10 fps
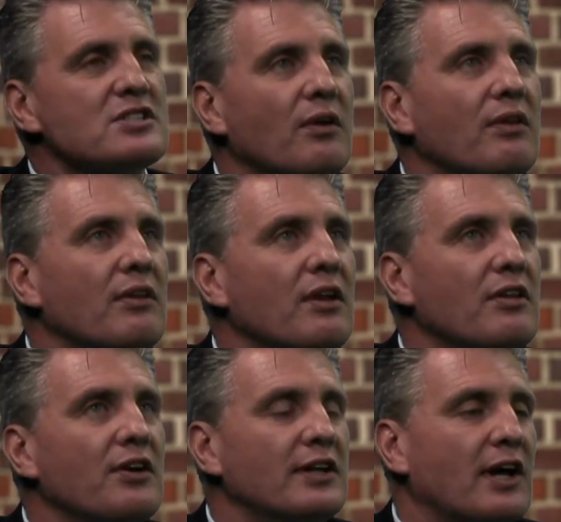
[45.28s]
on the
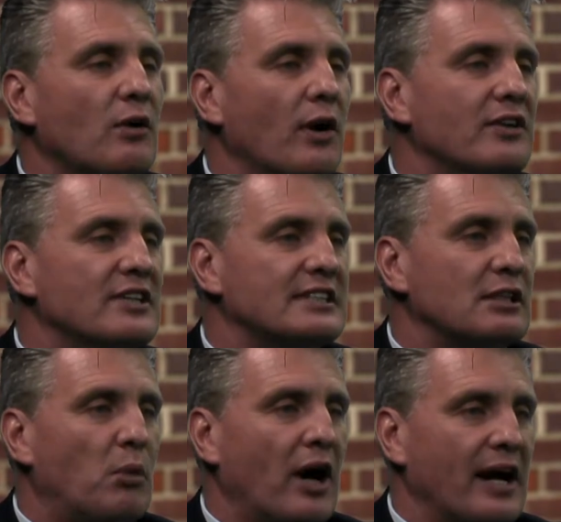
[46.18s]
three technologies: the
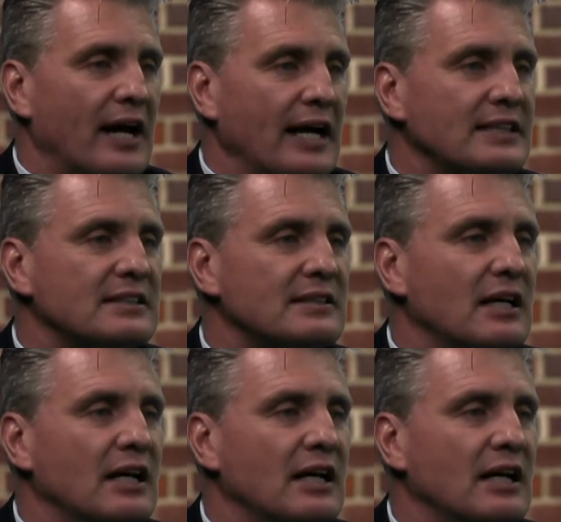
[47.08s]
biogas